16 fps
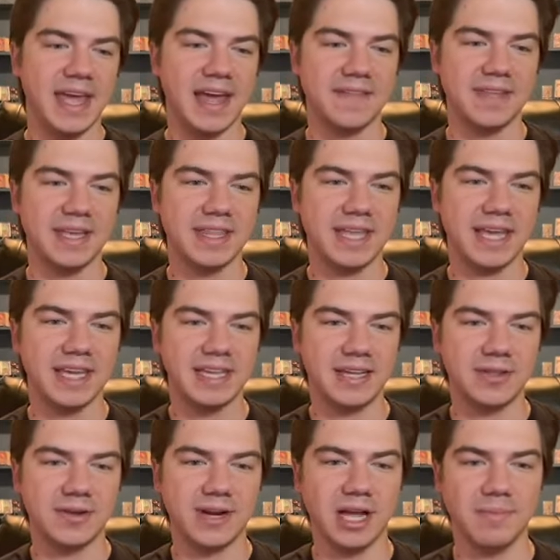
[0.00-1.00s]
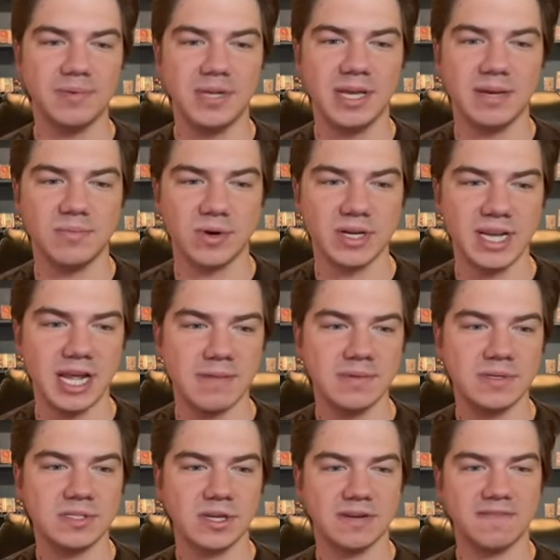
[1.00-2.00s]
and then that can either help you get more
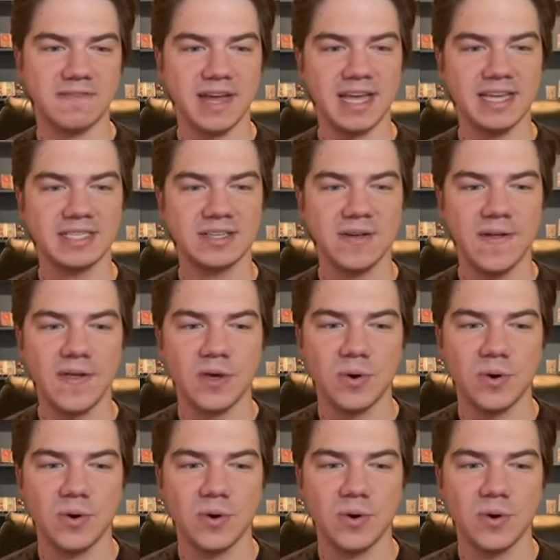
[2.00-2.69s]
damage on face,